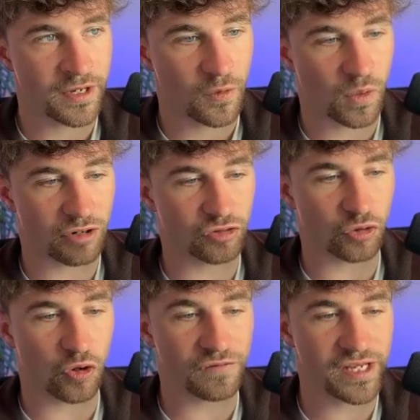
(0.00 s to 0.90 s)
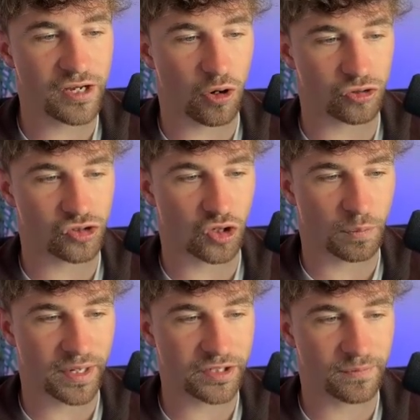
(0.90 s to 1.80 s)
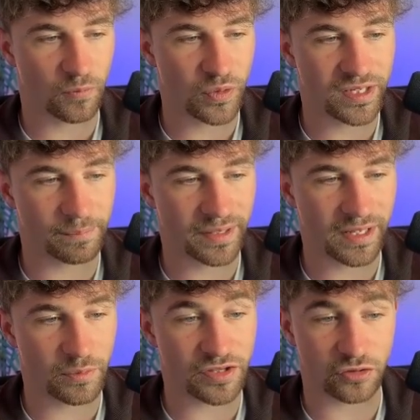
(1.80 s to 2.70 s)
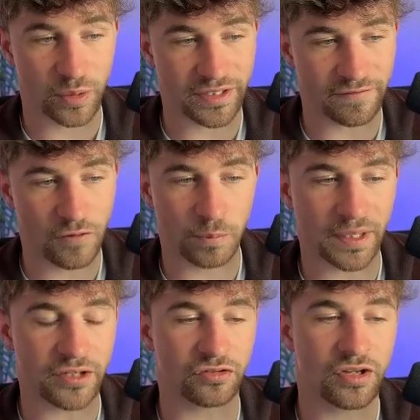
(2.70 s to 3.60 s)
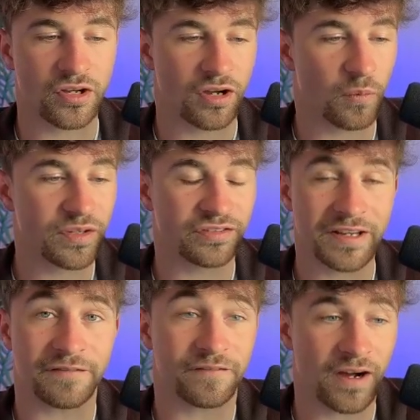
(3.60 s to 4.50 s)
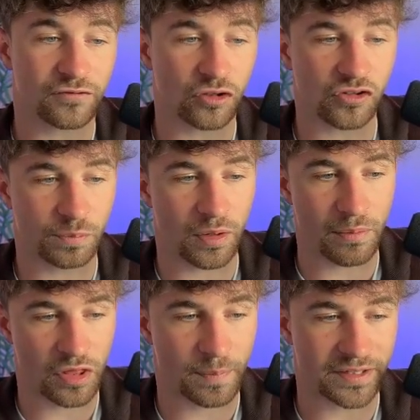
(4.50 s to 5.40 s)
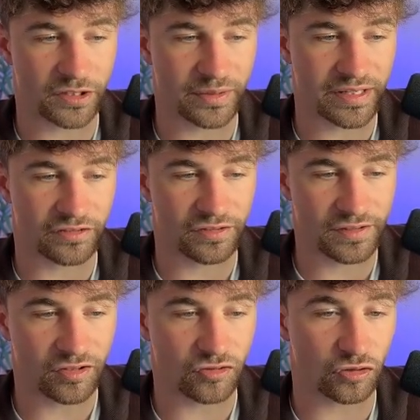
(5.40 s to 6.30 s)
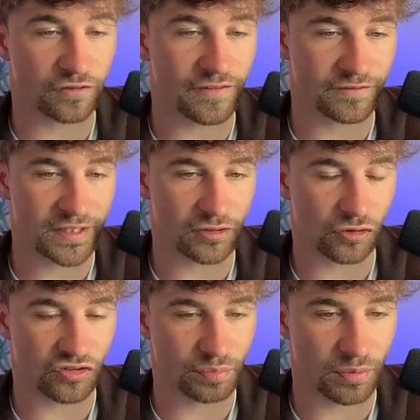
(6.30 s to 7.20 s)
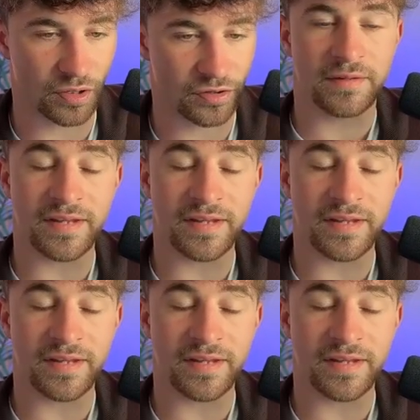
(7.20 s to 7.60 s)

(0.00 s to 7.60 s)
Whereas over here on Shockbyte, we can play with 24 players and we save $5 per month by doing this. This is just $15 per month.